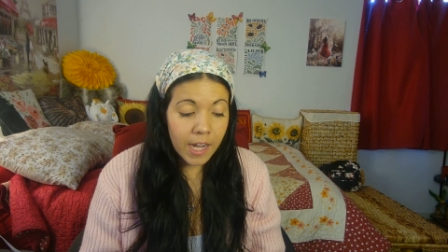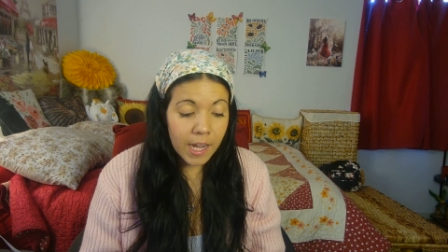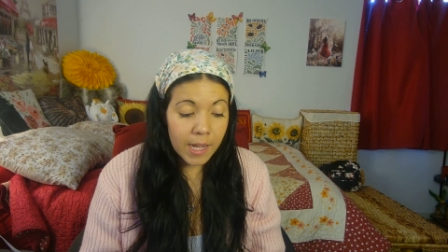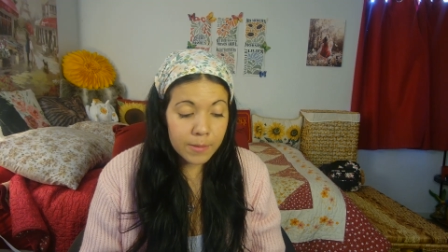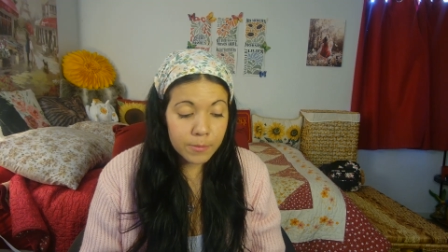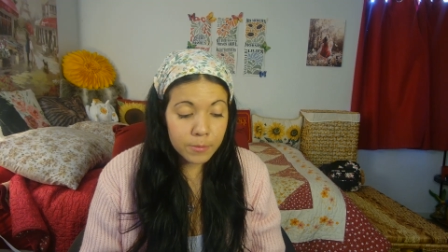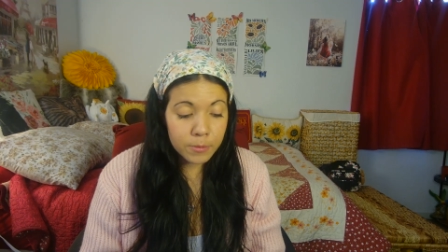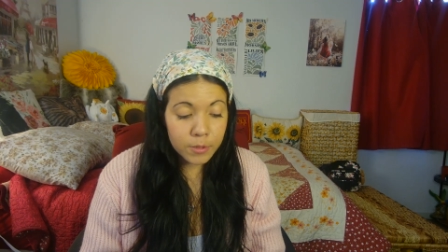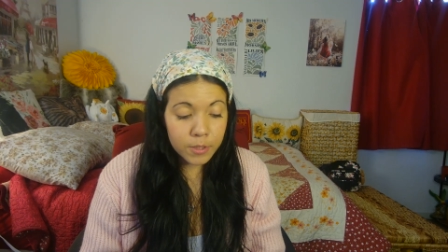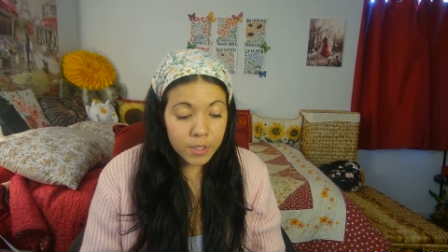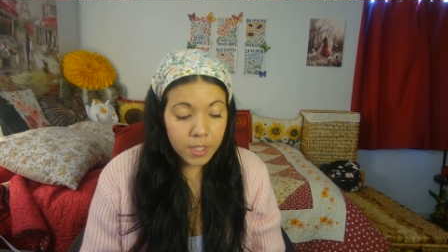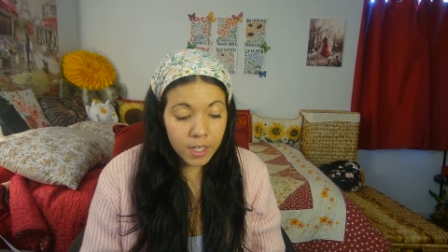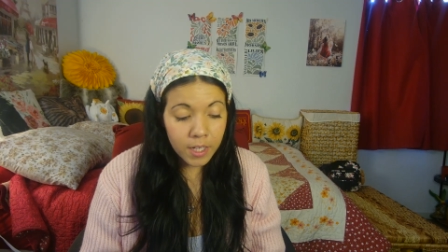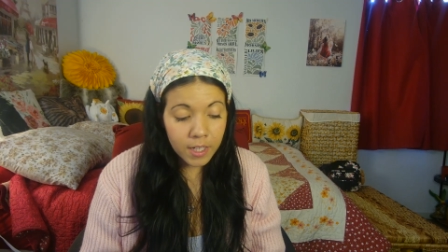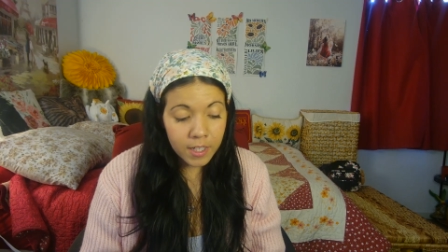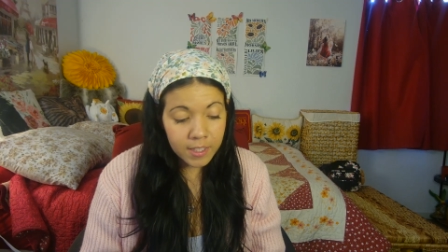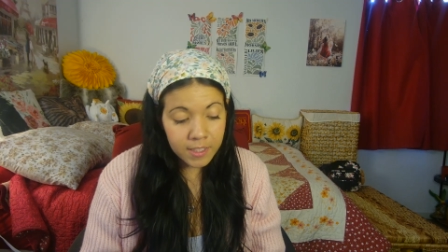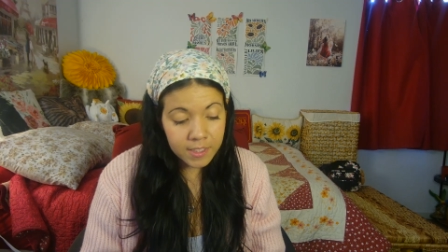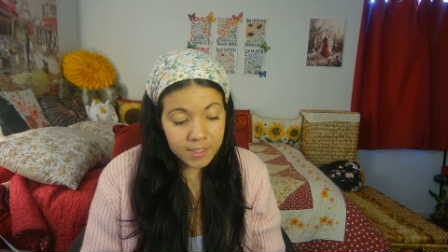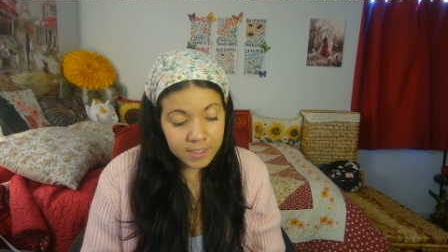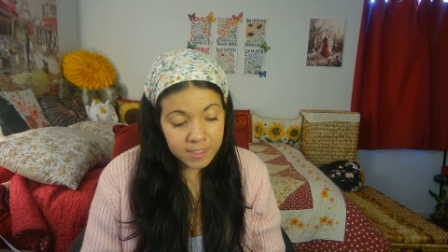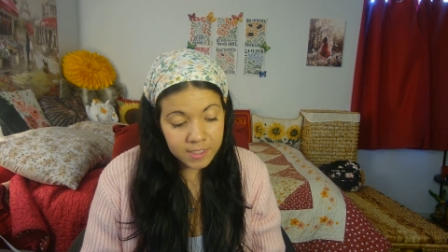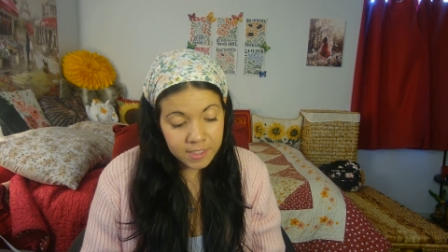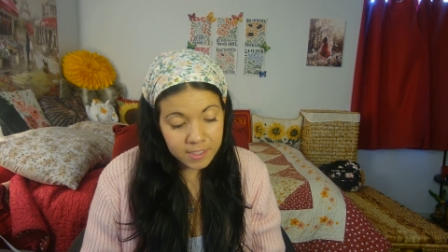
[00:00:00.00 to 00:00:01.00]
I will
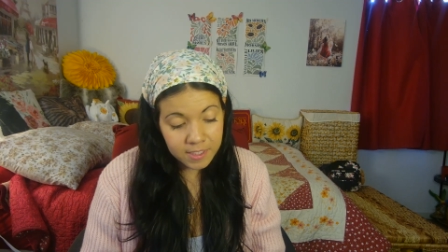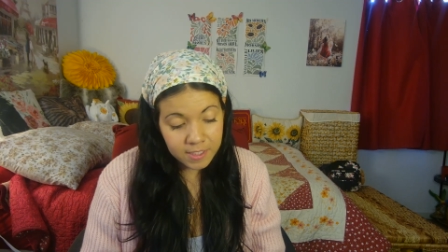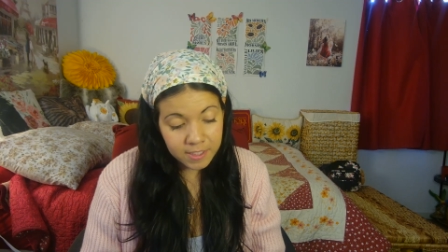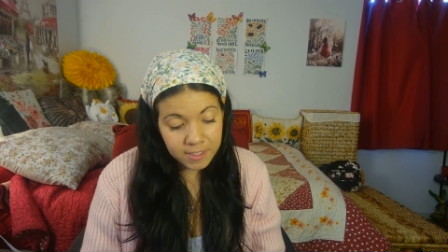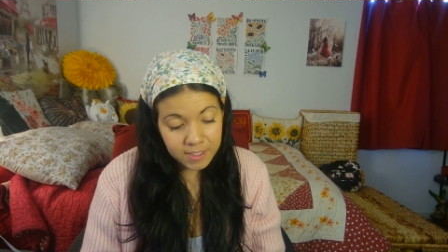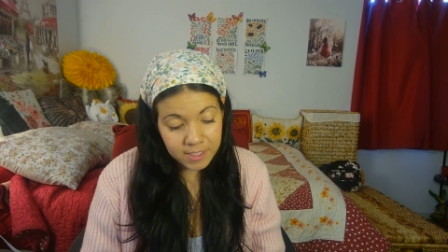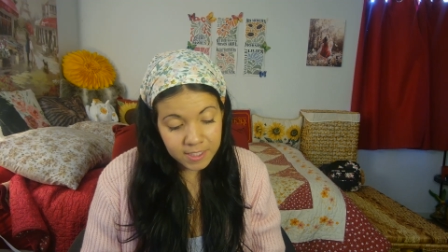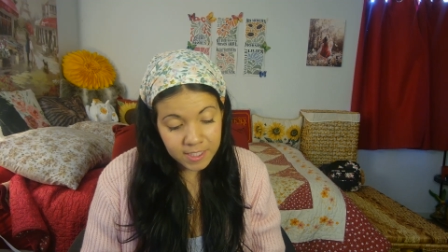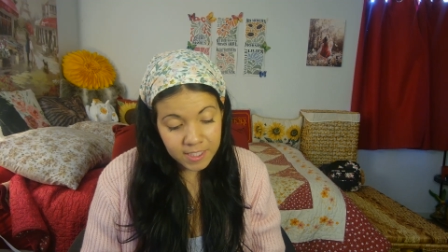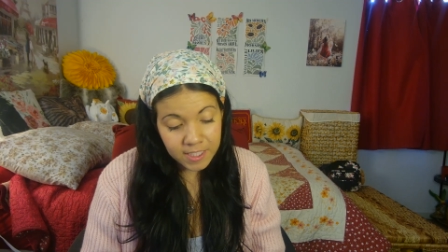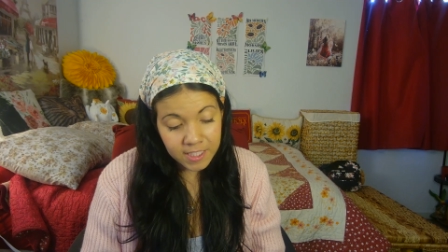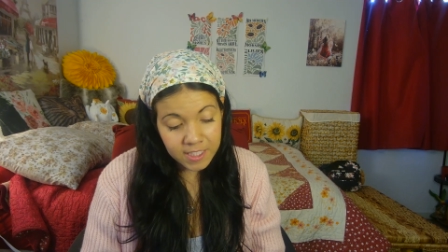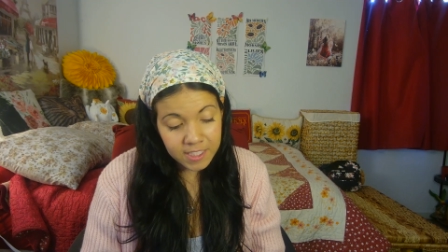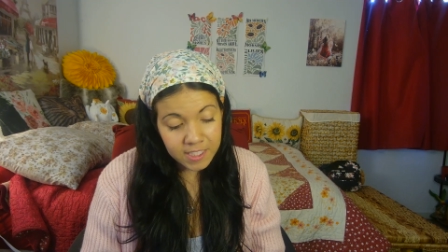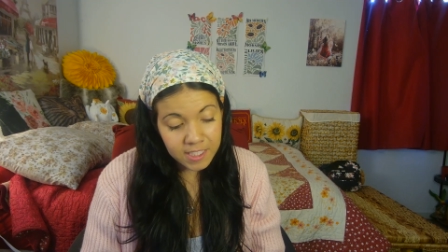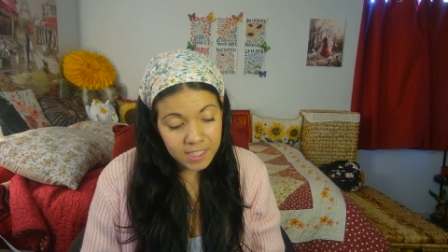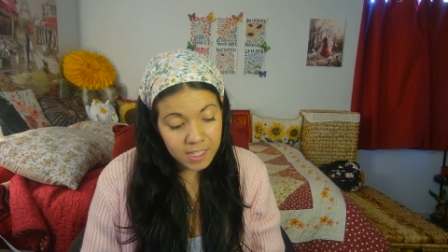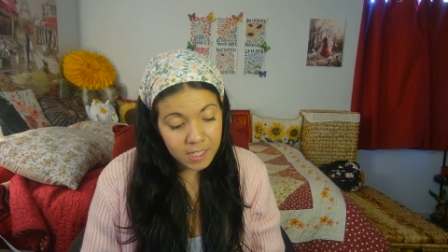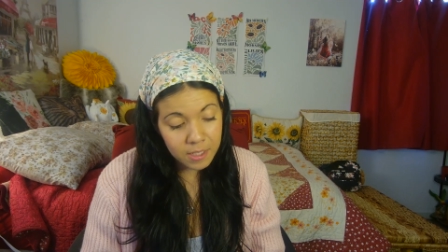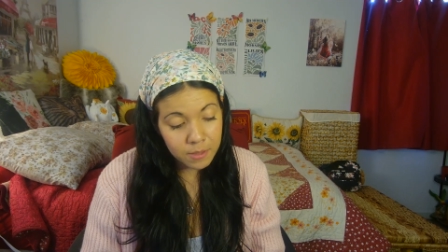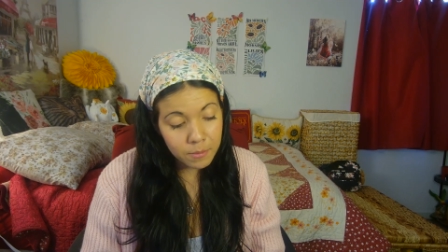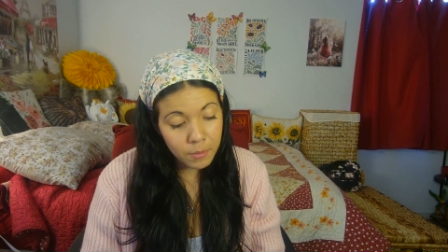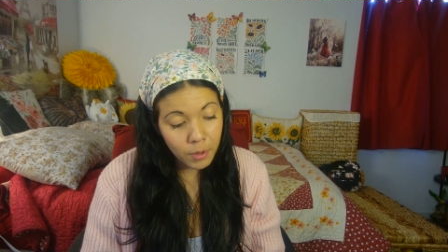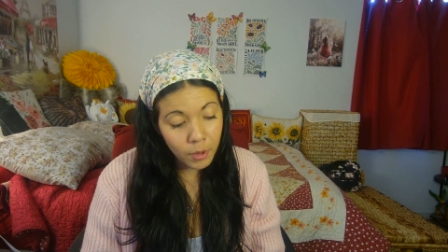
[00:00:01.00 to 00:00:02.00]
cause to cease
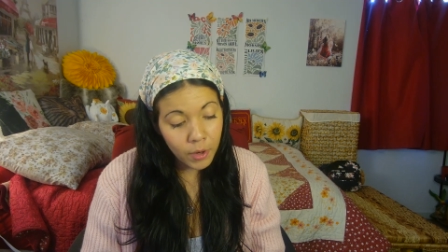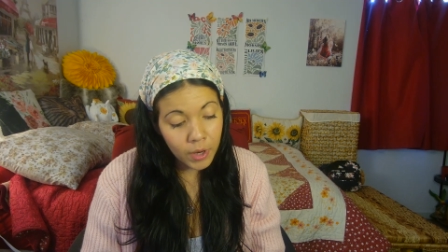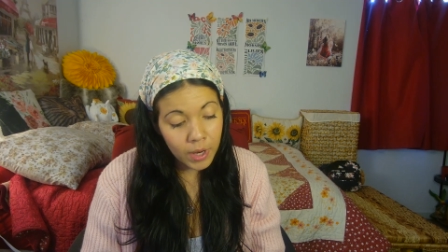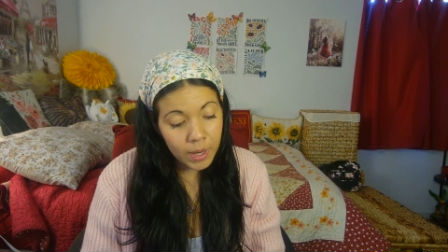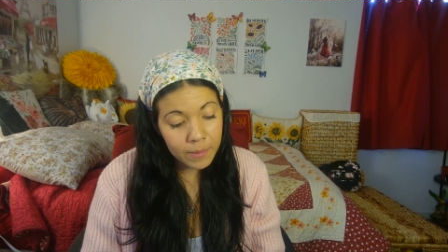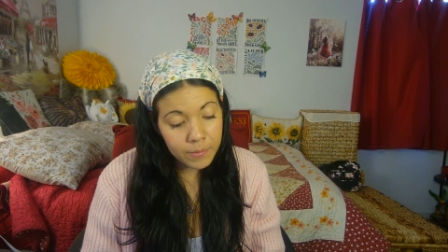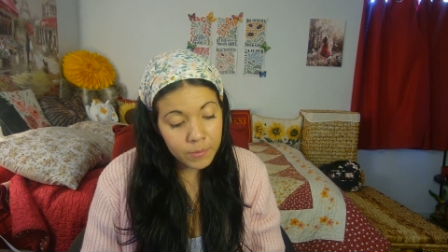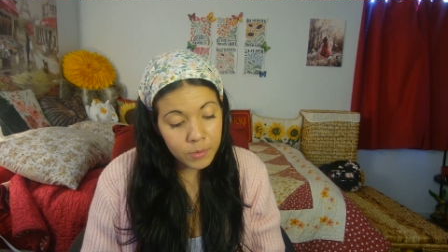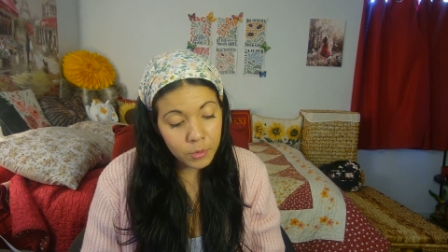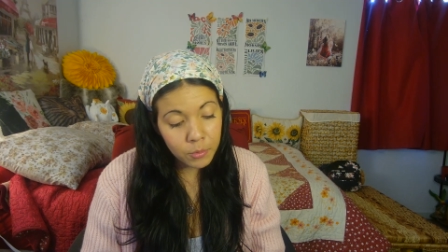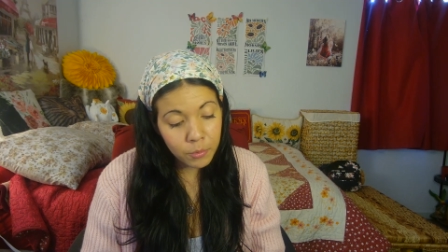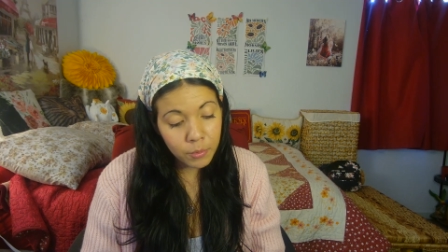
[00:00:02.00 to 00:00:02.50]
in Moab